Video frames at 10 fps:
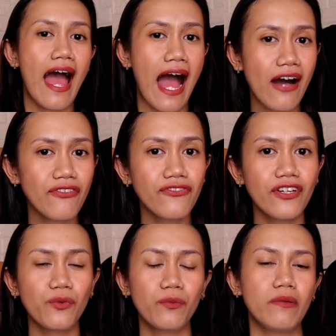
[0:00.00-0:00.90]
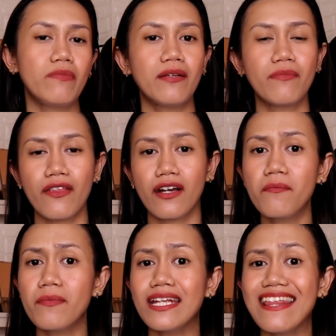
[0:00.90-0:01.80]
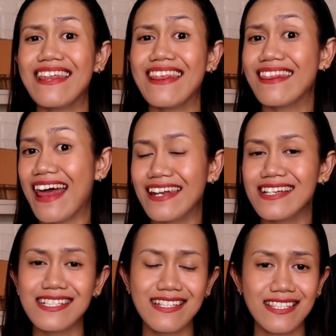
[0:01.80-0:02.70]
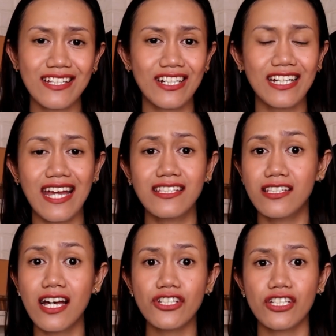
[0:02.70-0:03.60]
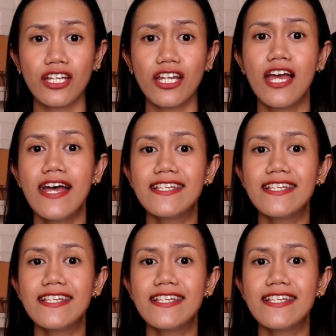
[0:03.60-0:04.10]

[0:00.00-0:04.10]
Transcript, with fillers: half of it will be paid by the company, then that is considered a deduction.